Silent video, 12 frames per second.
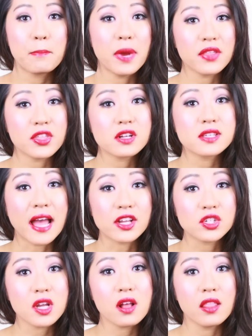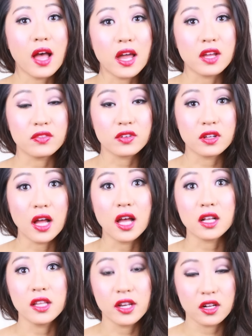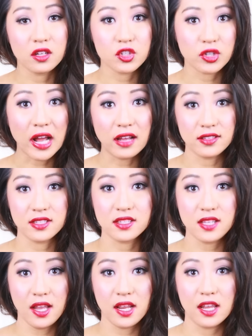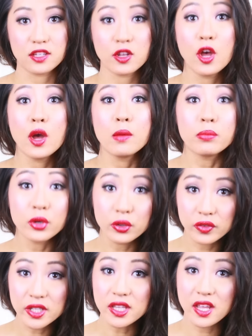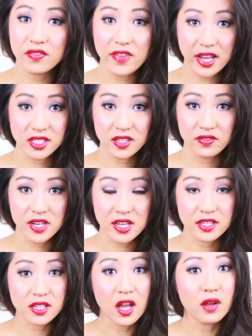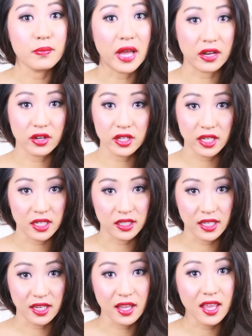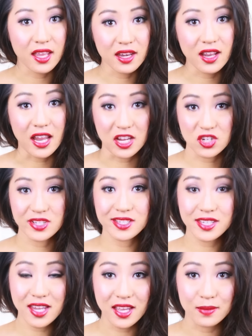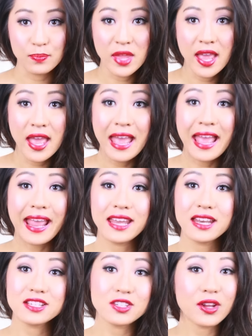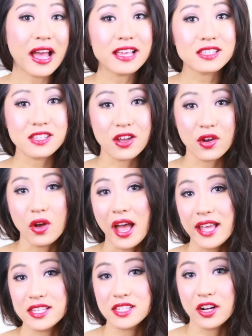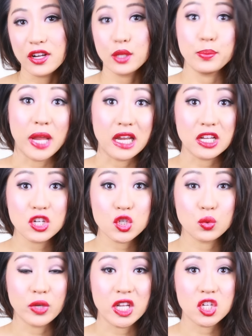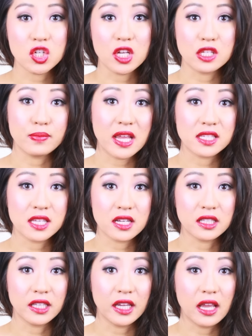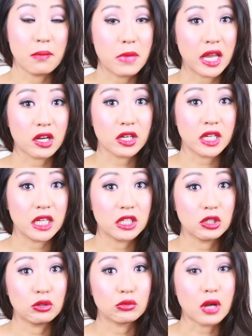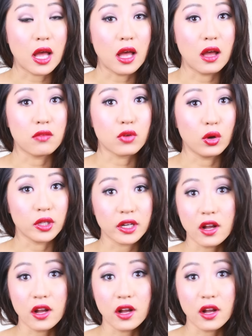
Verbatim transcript: But there's actually a lot of uh, clinical trials and studies proving the effectiveness of microneedling in Asian skin. And as you guys know, I started Banish, which is basically a microneedle uh, roller